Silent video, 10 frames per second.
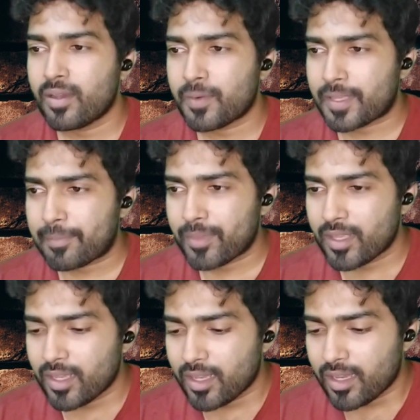Okay.
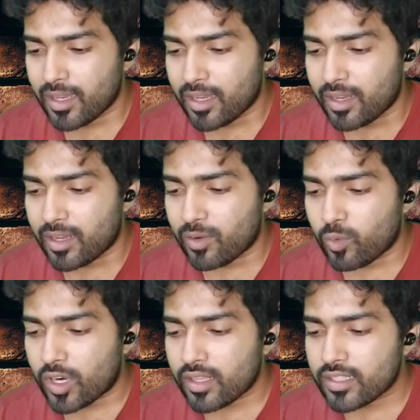
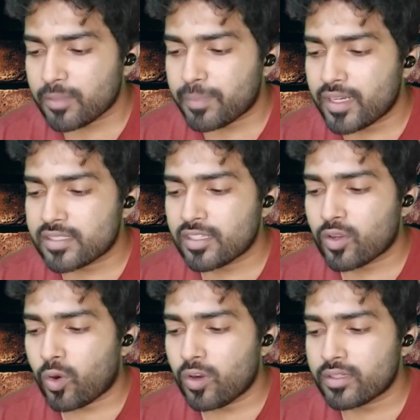What are the personal
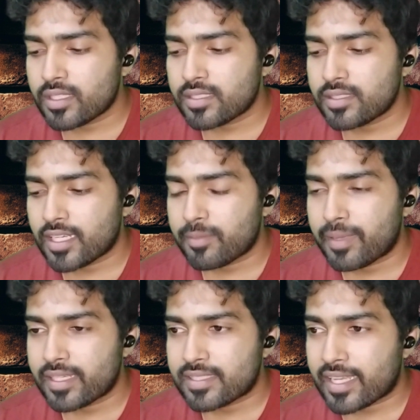qualities that
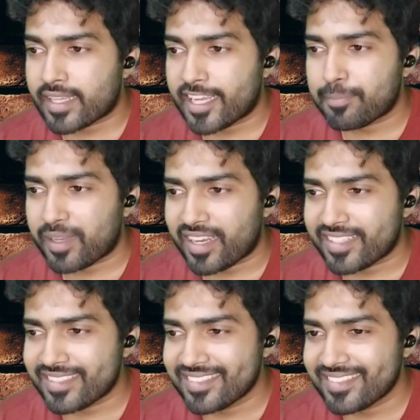makes a great
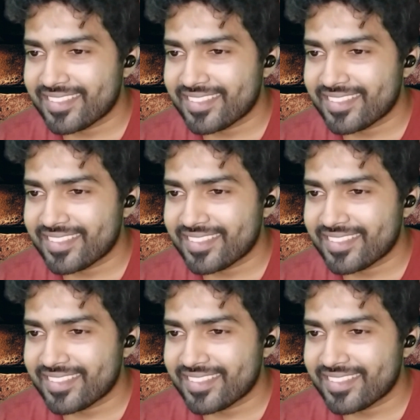pilot?